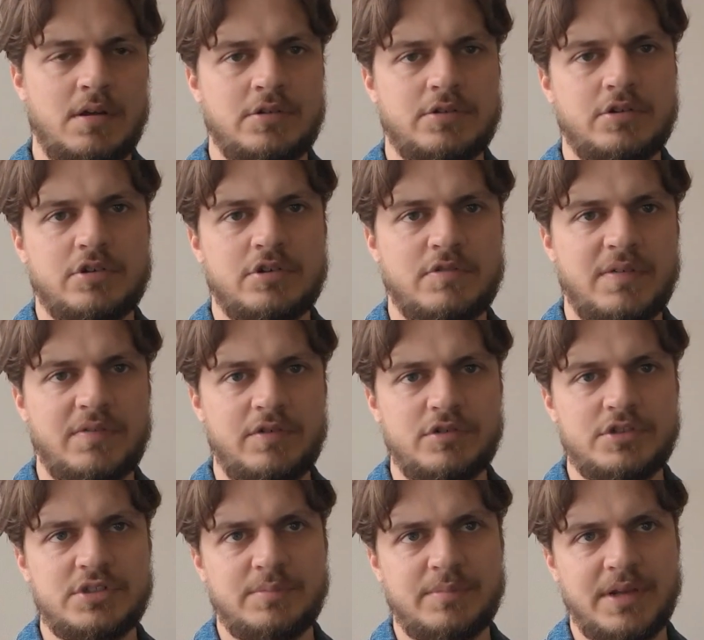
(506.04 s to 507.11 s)
Although the
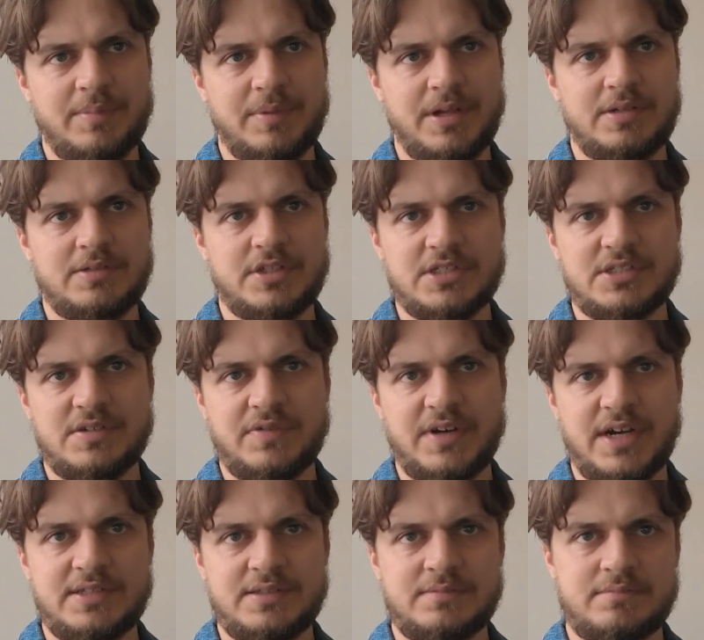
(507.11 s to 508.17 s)
revolution may be
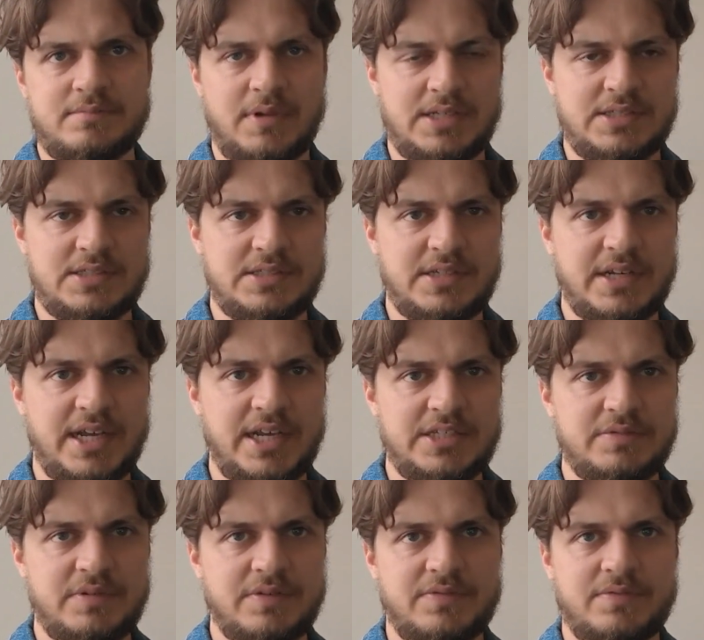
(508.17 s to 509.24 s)
justified, as is the
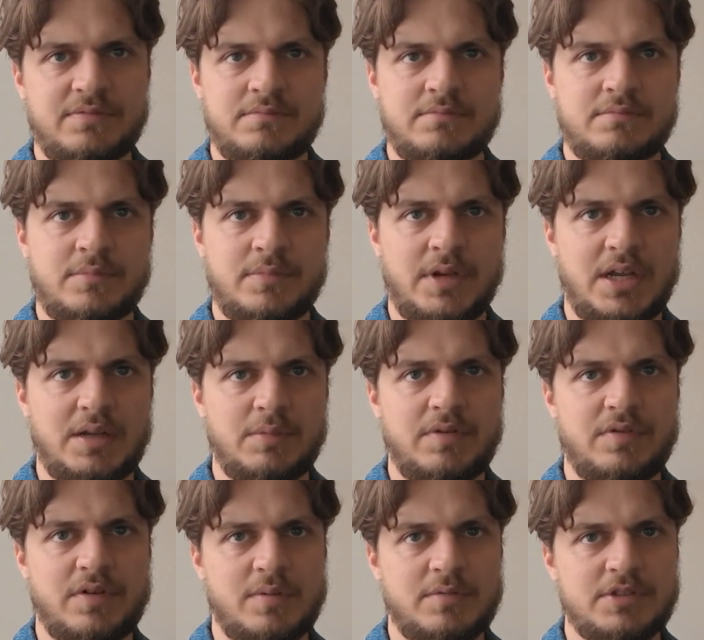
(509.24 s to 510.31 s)
case with
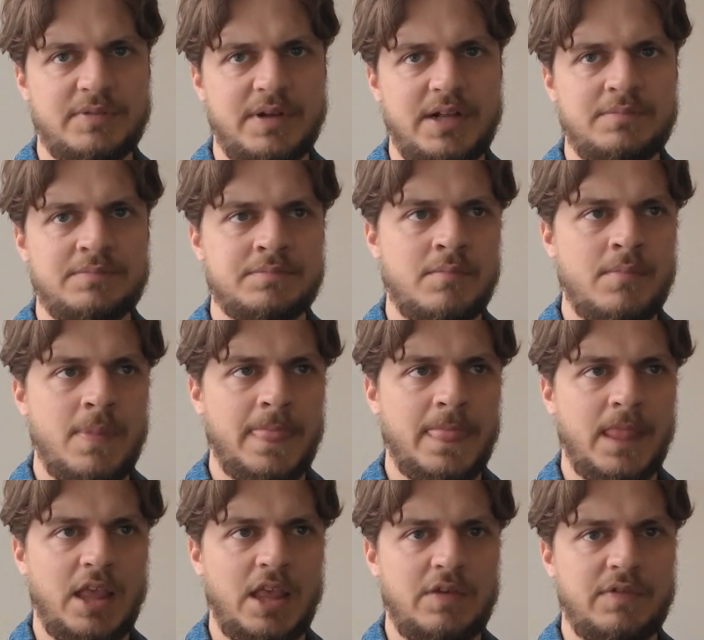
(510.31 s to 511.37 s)
Animal Farm as well,
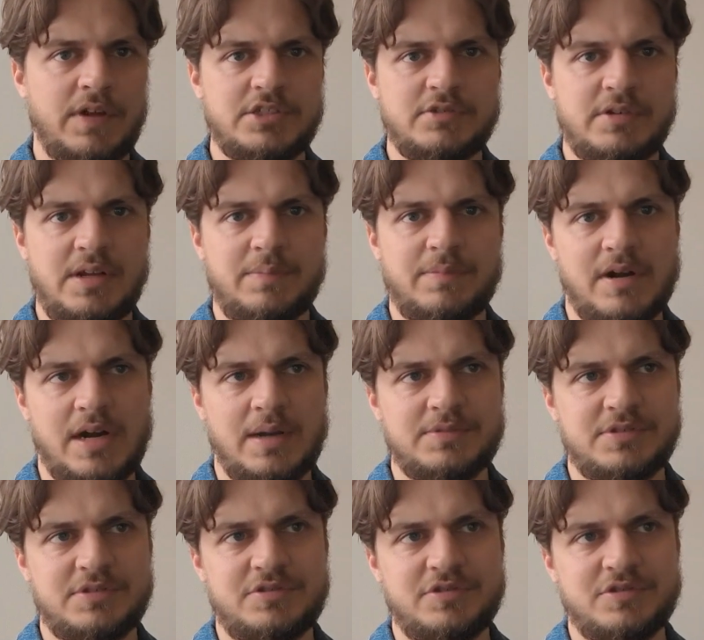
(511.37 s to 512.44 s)
eventually,
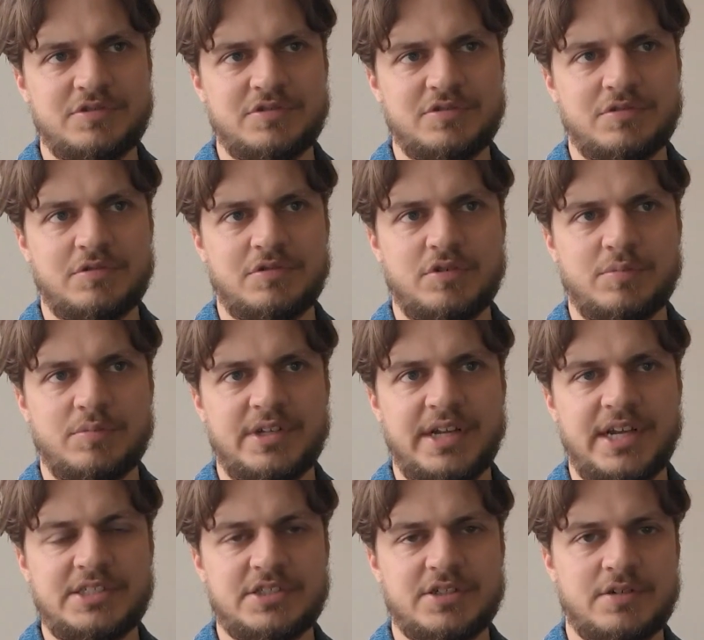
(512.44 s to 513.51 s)
perhaps due to human
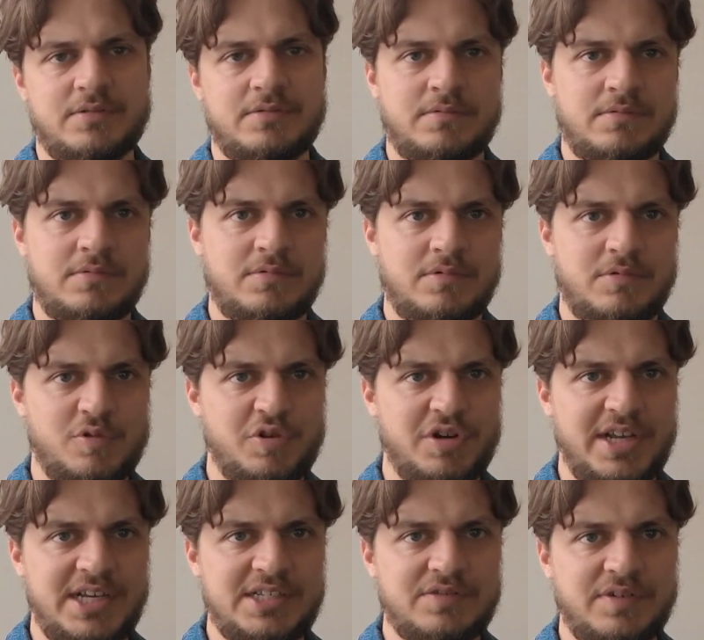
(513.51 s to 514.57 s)
nature, or
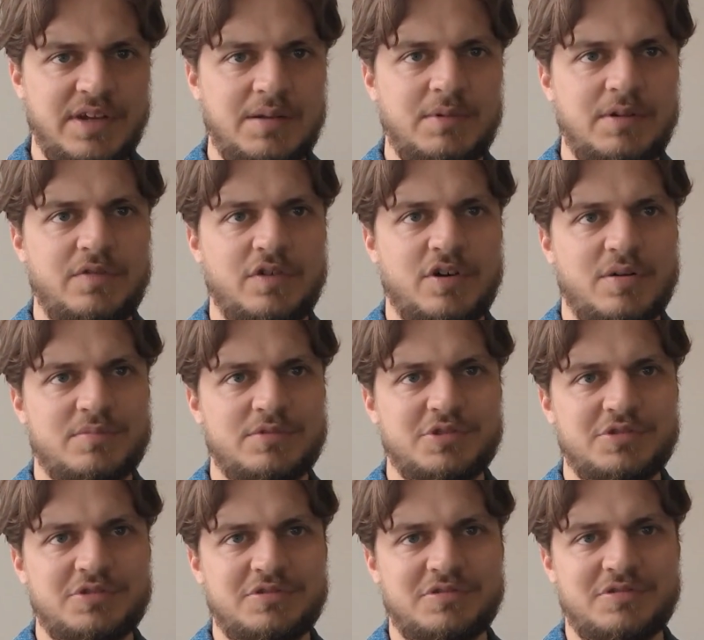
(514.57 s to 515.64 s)
in the case of Animal Farm
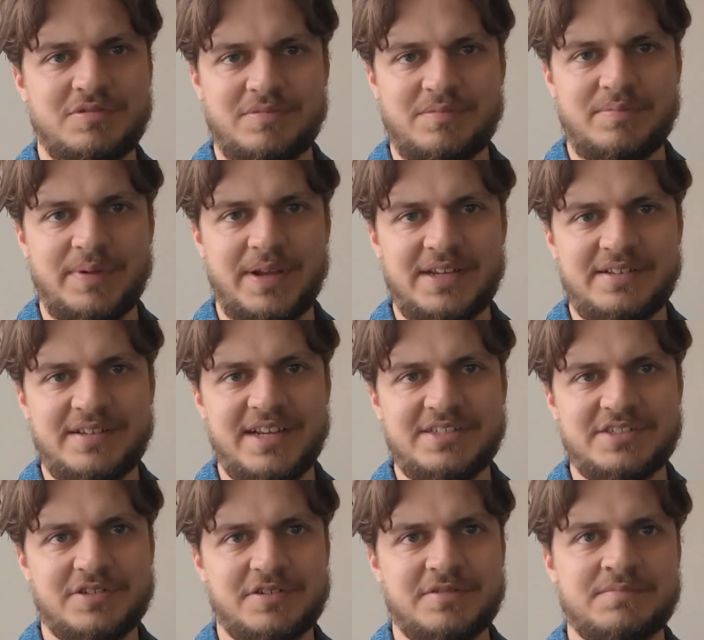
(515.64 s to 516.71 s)
due to pig
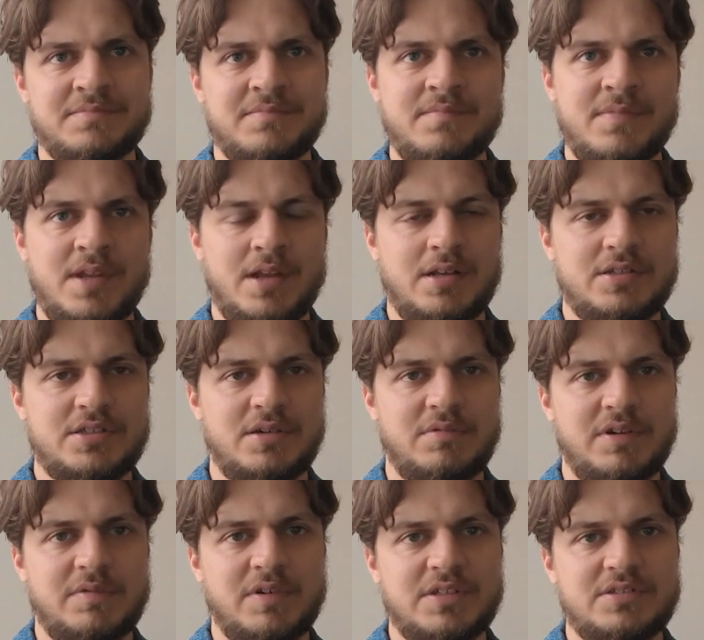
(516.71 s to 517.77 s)
nature,
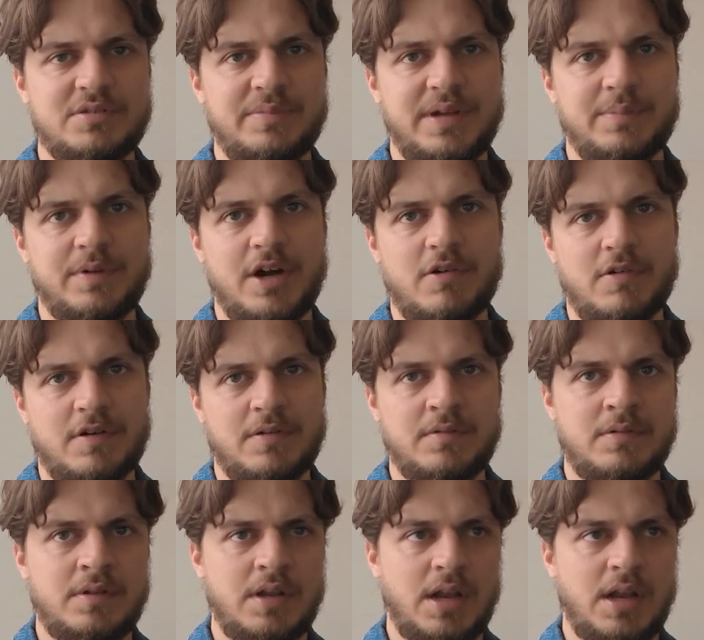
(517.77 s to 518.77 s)
someone wants to be in power.